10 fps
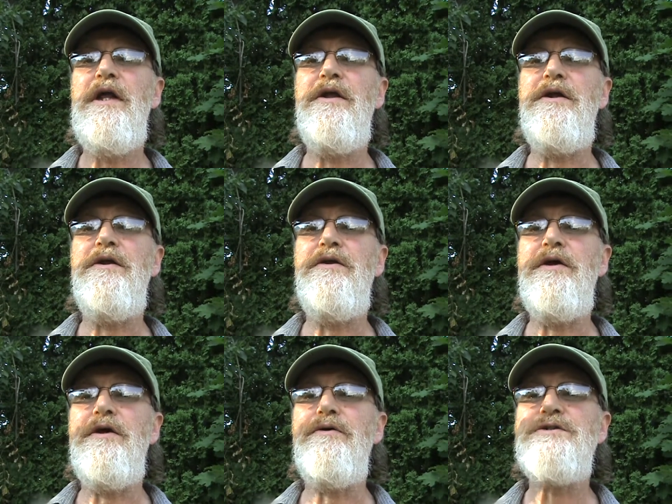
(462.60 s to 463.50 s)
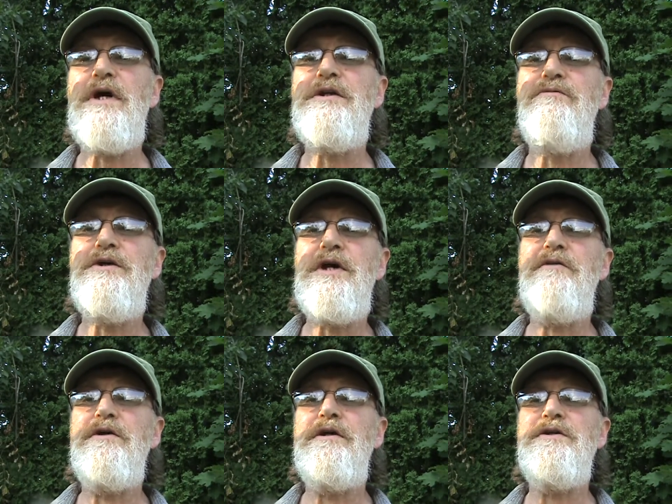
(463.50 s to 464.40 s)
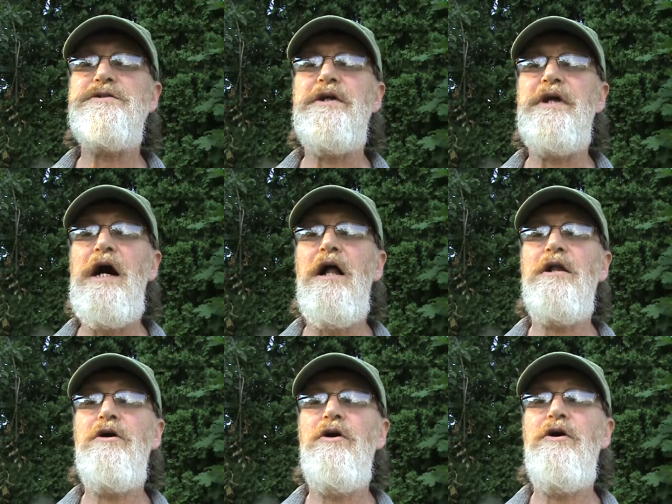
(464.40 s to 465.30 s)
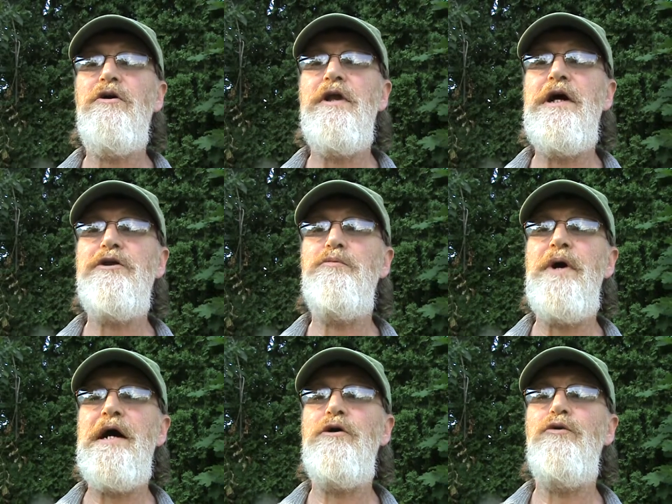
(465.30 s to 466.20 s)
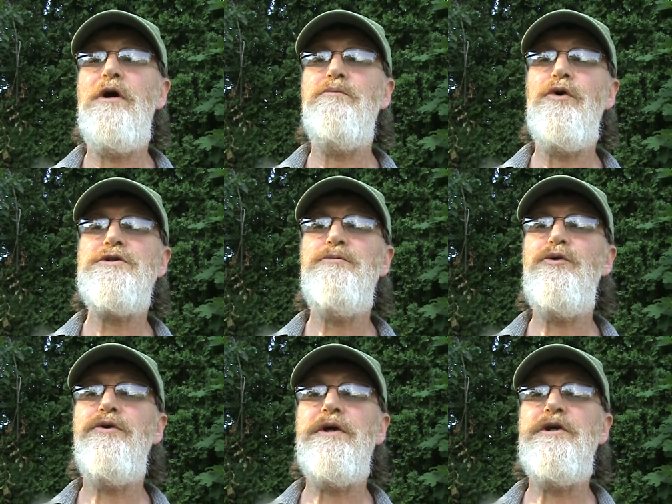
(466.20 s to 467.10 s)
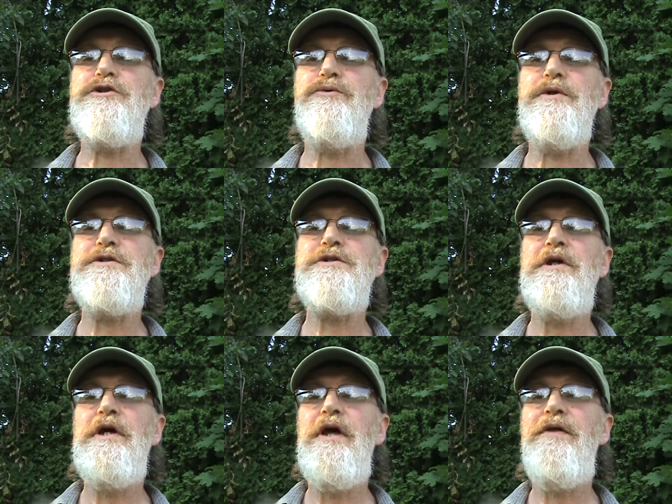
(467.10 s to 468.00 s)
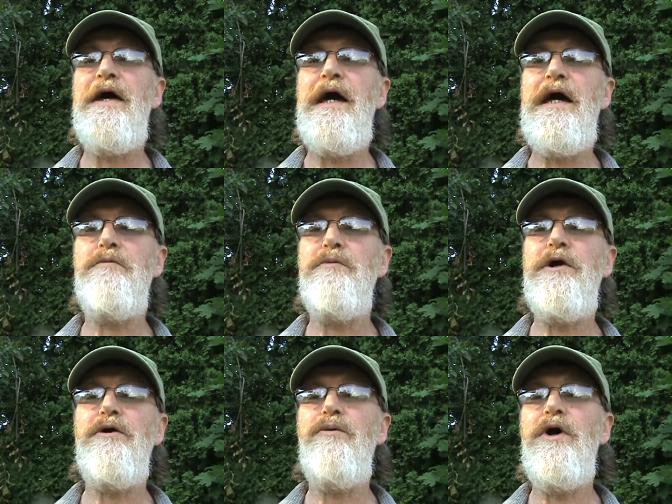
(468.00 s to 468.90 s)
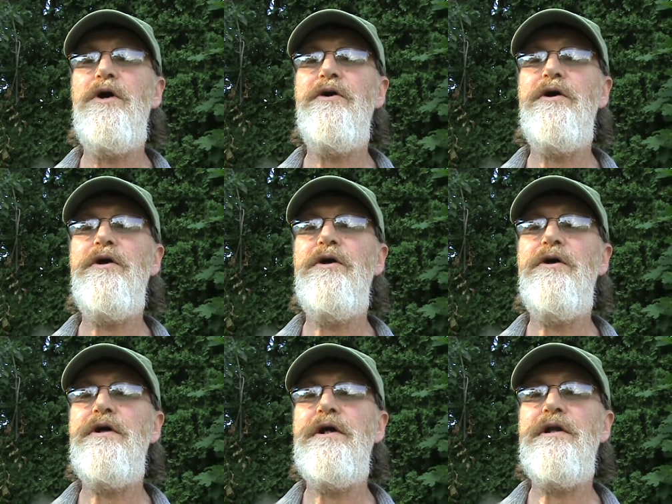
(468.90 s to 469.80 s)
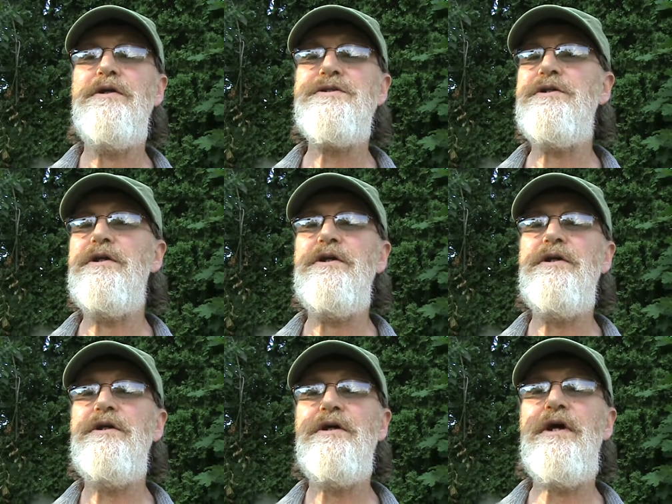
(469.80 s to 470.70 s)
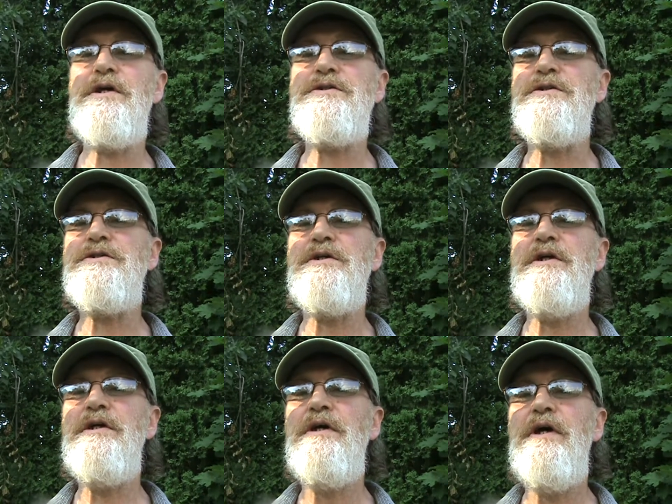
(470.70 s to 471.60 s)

that here is scientific evidence that alcohol and tobacco are much more dangerous than marijuana, LSD, ecstasy,